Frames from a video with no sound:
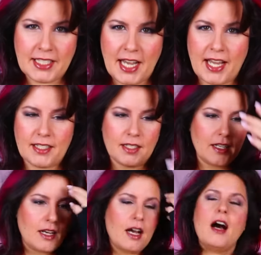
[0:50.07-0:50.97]
Dan,
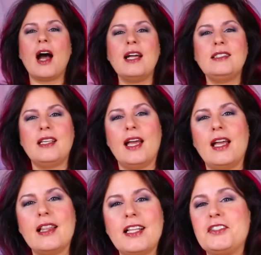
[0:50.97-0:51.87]
I
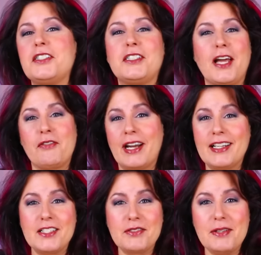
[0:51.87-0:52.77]
say, let's just dive
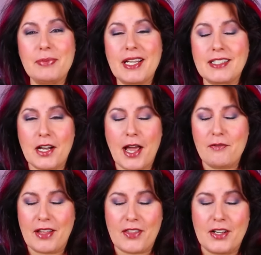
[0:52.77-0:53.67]
right into it because I don't
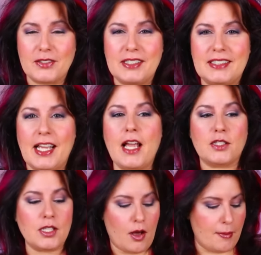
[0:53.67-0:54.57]
have nothing else to say.
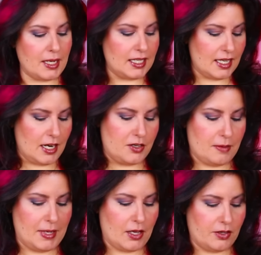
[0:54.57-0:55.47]
So I'm going to get under
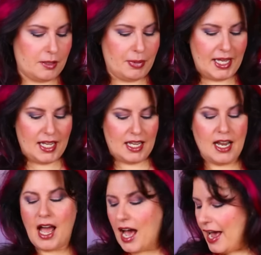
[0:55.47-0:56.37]
the big cozy
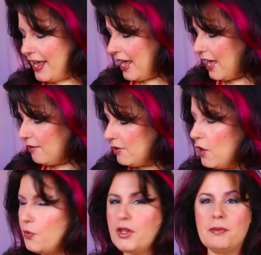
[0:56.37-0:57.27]
blanket. I have
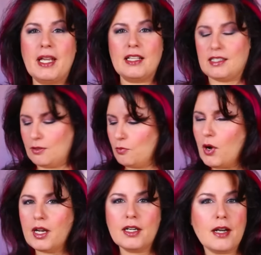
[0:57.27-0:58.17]
with me some
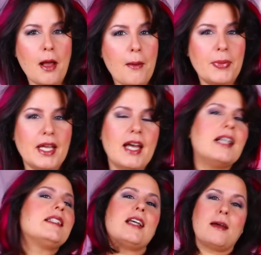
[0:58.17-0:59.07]
water
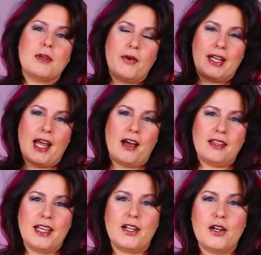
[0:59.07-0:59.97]
because I'm going
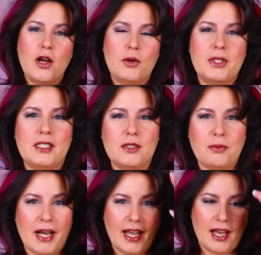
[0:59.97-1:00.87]
out later, which is
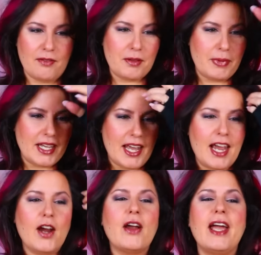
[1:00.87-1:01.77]
why I have the big
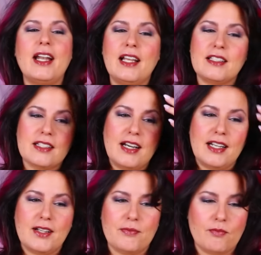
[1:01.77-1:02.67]
hair, and it's
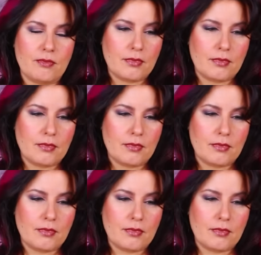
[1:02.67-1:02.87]
gonna